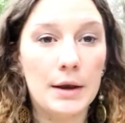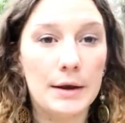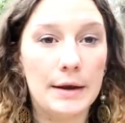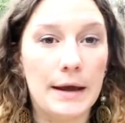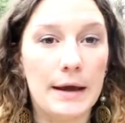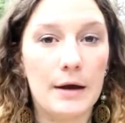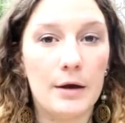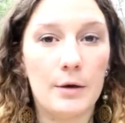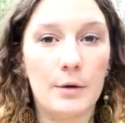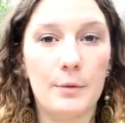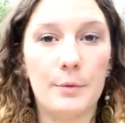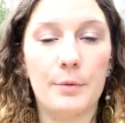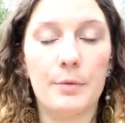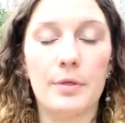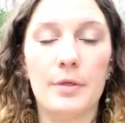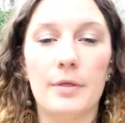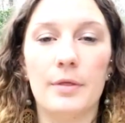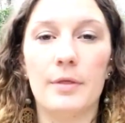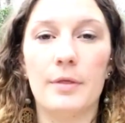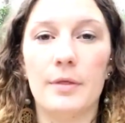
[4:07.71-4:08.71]
Now,
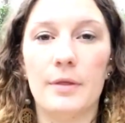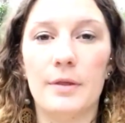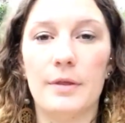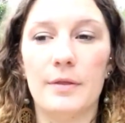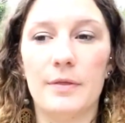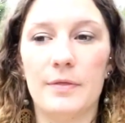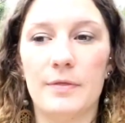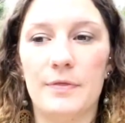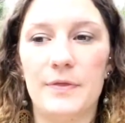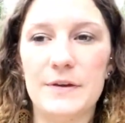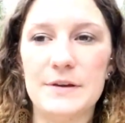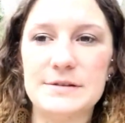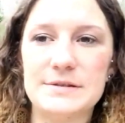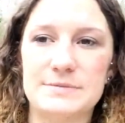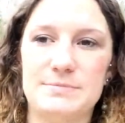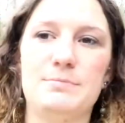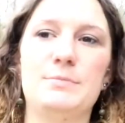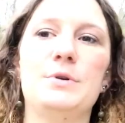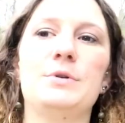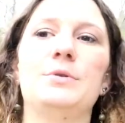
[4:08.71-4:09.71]

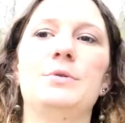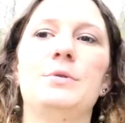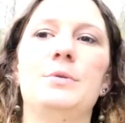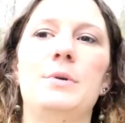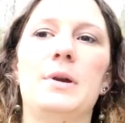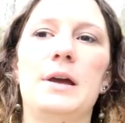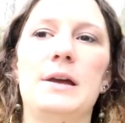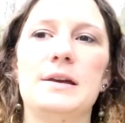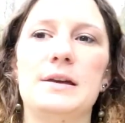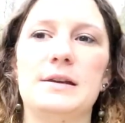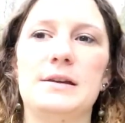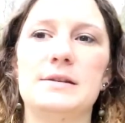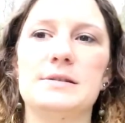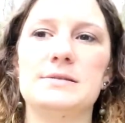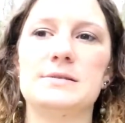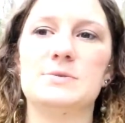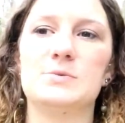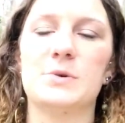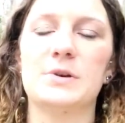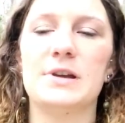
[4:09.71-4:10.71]
this moon
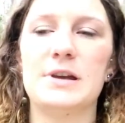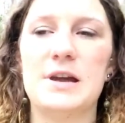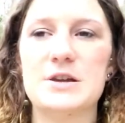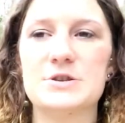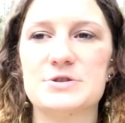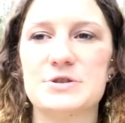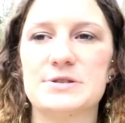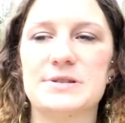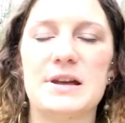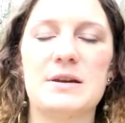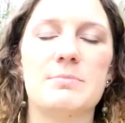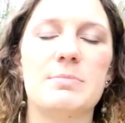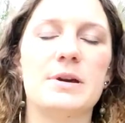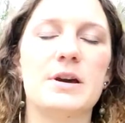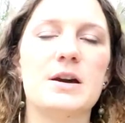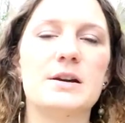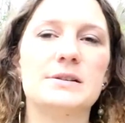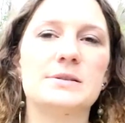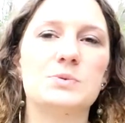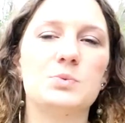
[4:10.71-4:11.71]
is really interesting
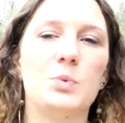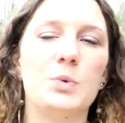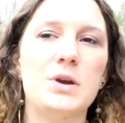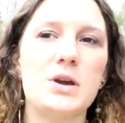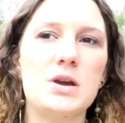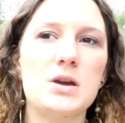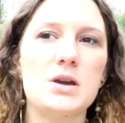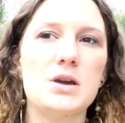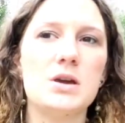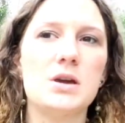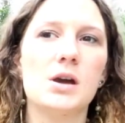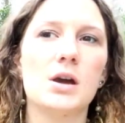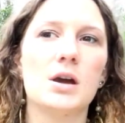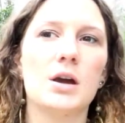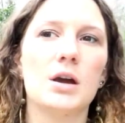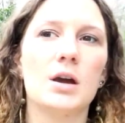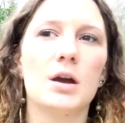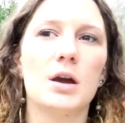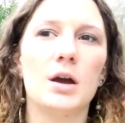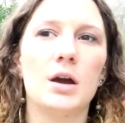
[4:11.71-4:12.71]
because we
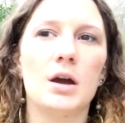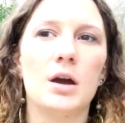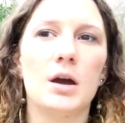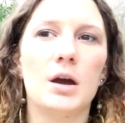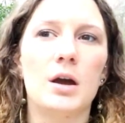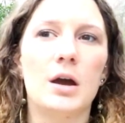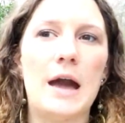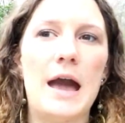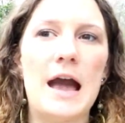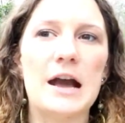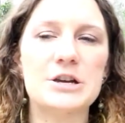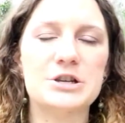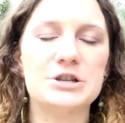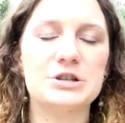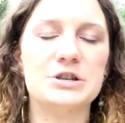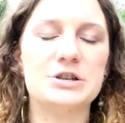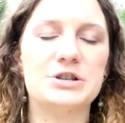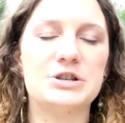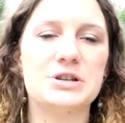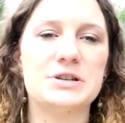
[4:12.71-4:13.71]

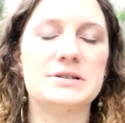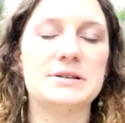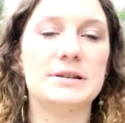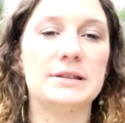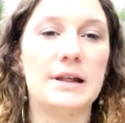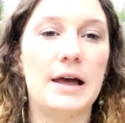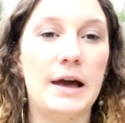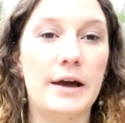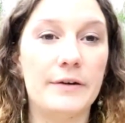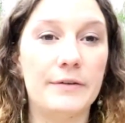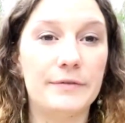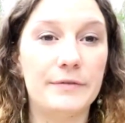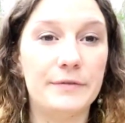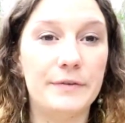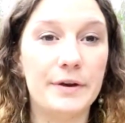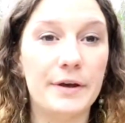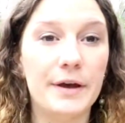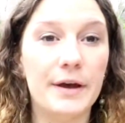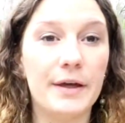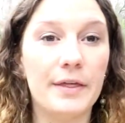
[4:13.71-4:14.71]
actually just
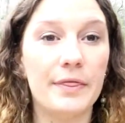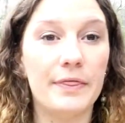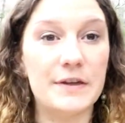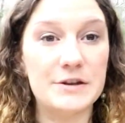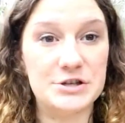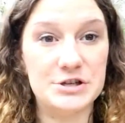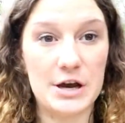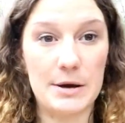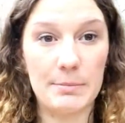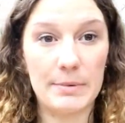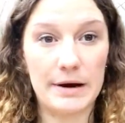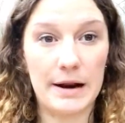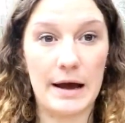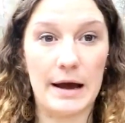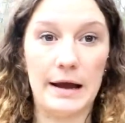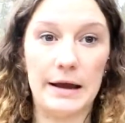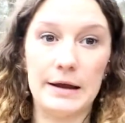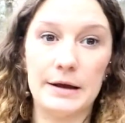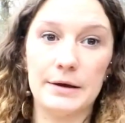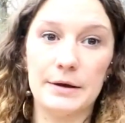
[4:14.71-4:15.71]
left the
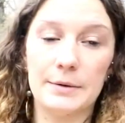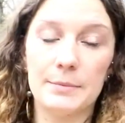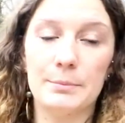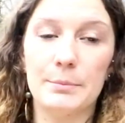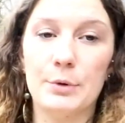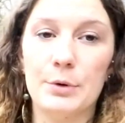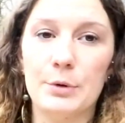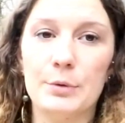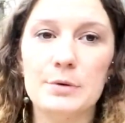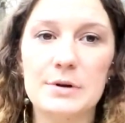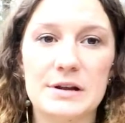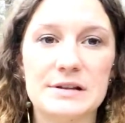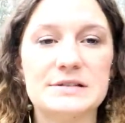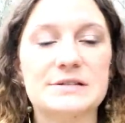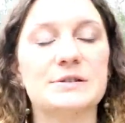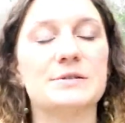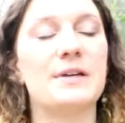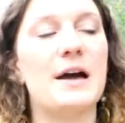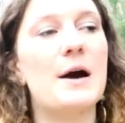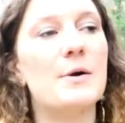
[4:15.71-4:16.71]
Gemini moon, and
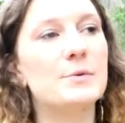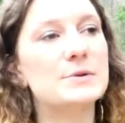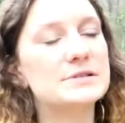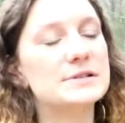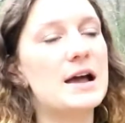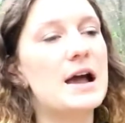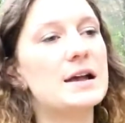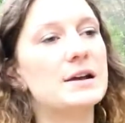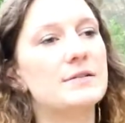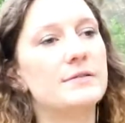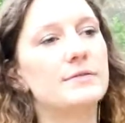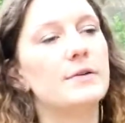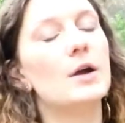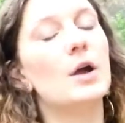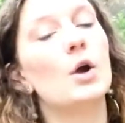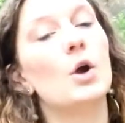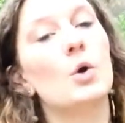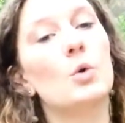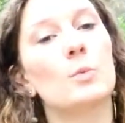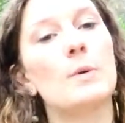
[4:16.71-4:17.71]
so that was kind of
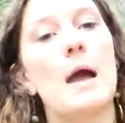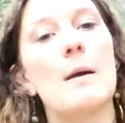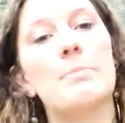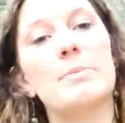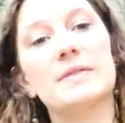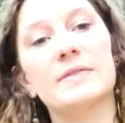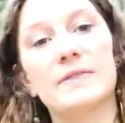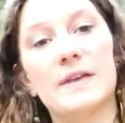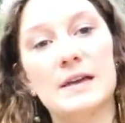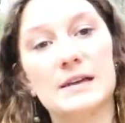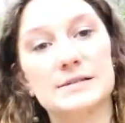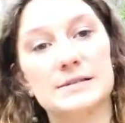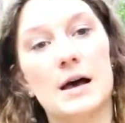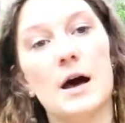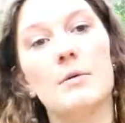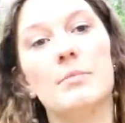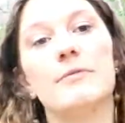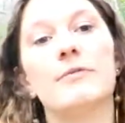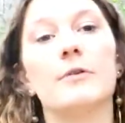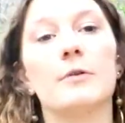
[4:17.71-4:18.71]
wrapping things
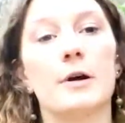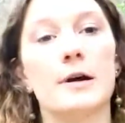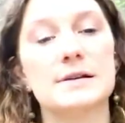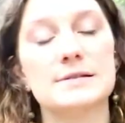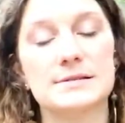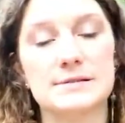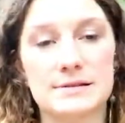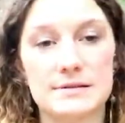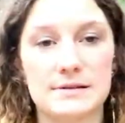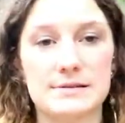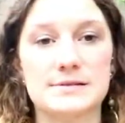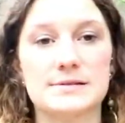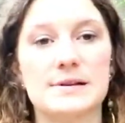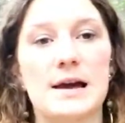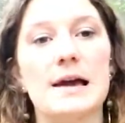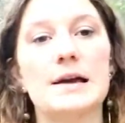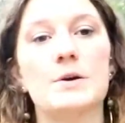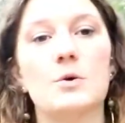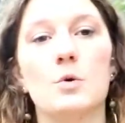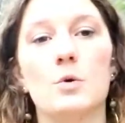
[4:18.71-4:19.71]
up for us in this
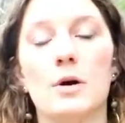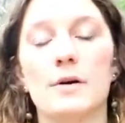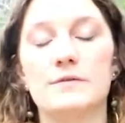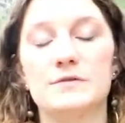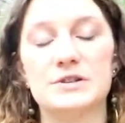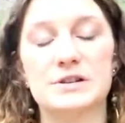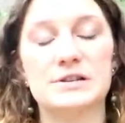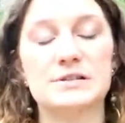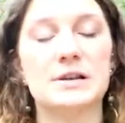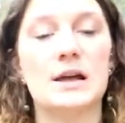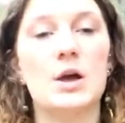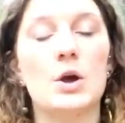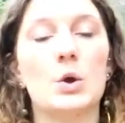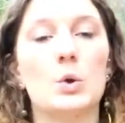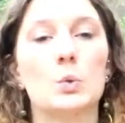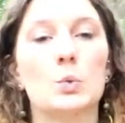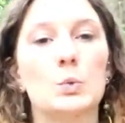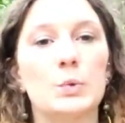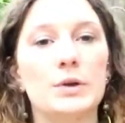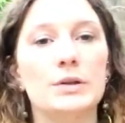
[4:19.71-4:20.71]
cycle of just
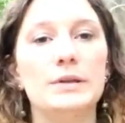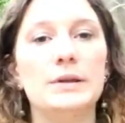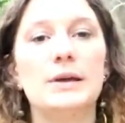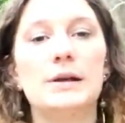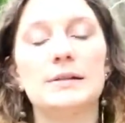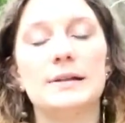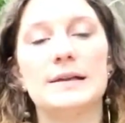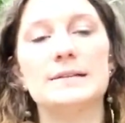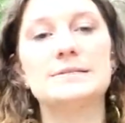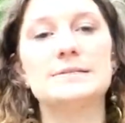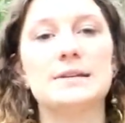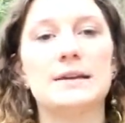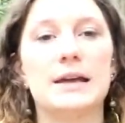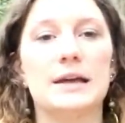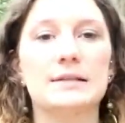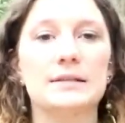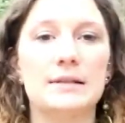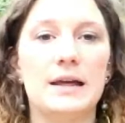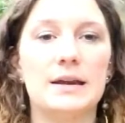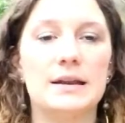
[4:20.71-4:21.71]
really cleansing
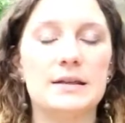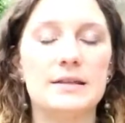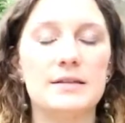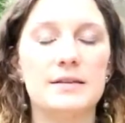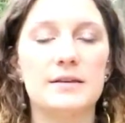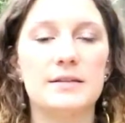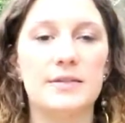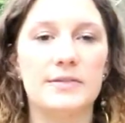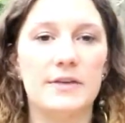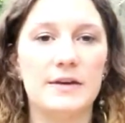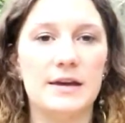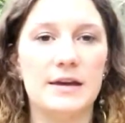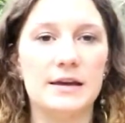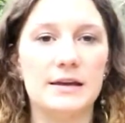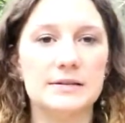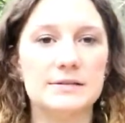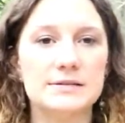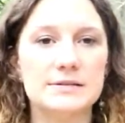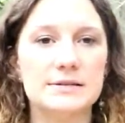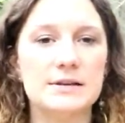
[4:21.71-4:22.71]
and letting
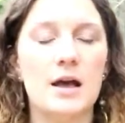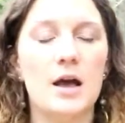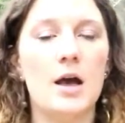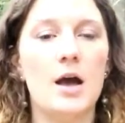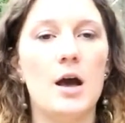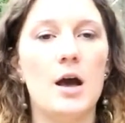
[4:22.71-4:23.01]
things